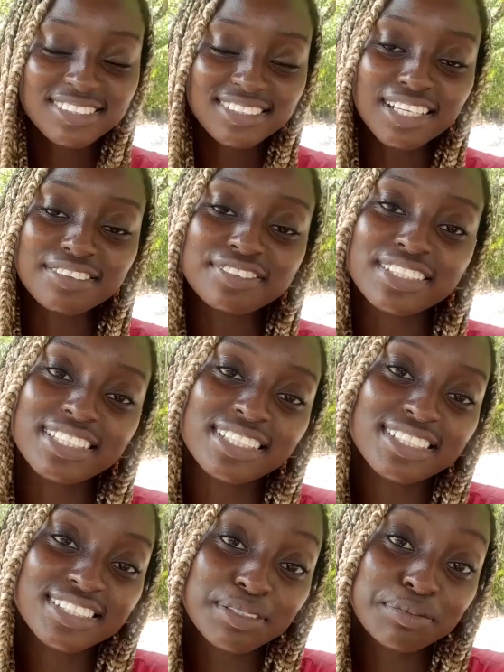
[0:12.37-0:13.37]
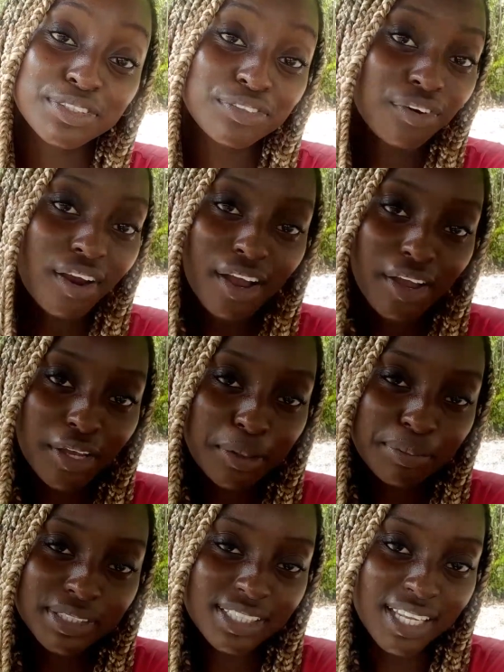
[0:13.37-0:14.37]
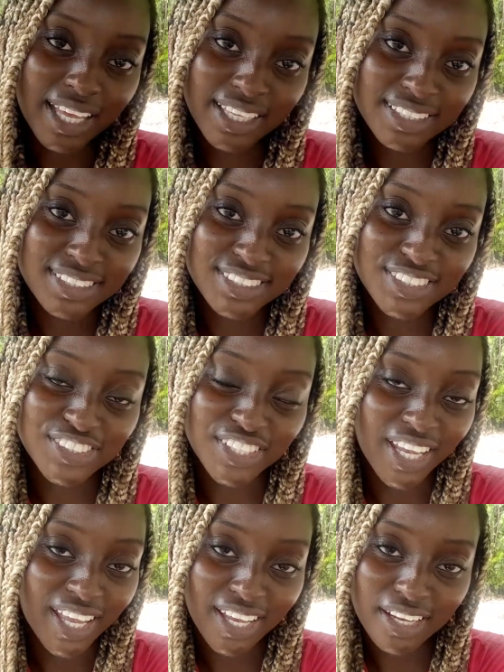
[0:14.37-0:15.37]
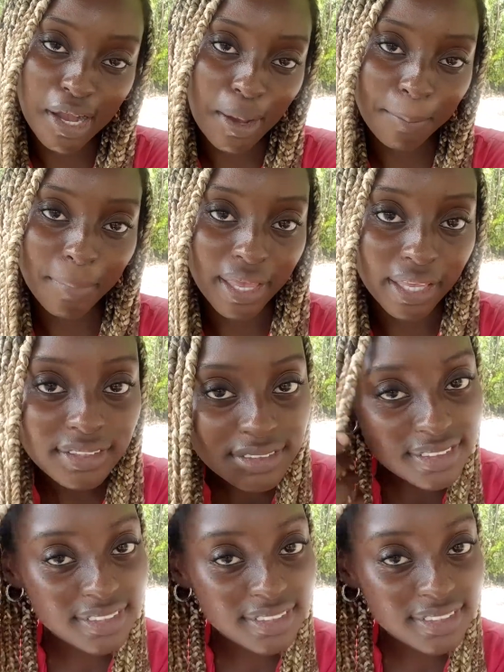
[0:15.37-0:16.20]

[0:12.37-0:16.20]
Definitely subscribe and like, share, comment.